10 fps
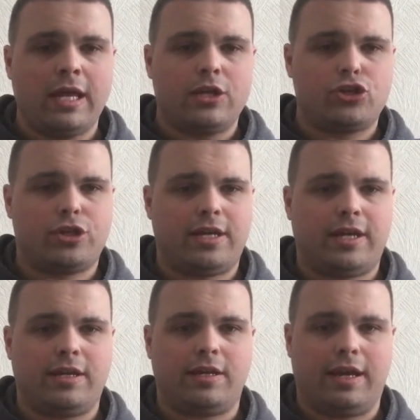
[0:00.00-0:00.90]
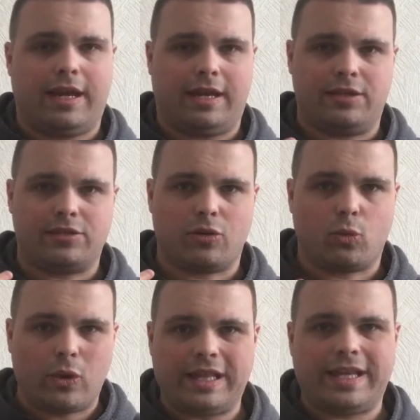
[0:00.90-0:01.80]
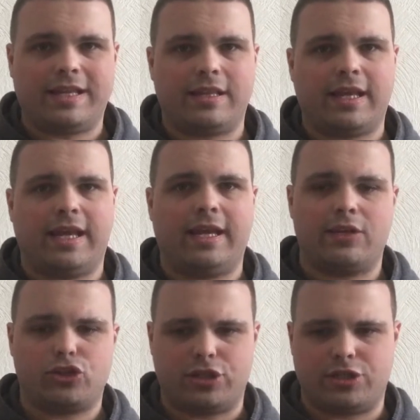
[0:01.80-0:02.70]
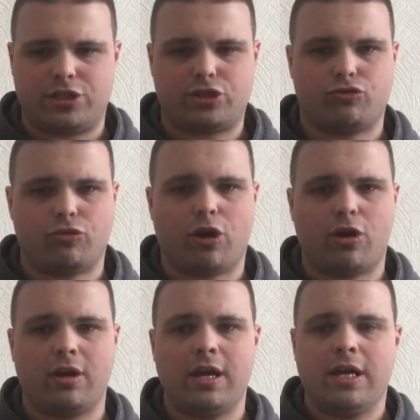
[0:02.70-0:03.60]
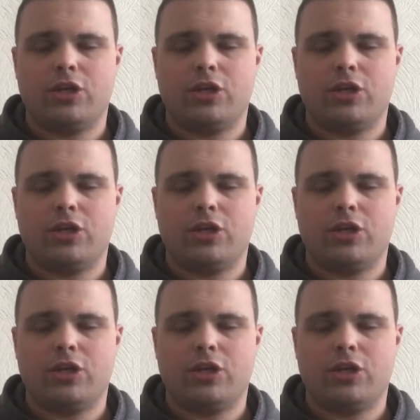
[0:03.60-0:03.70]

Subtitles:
She is she's strong,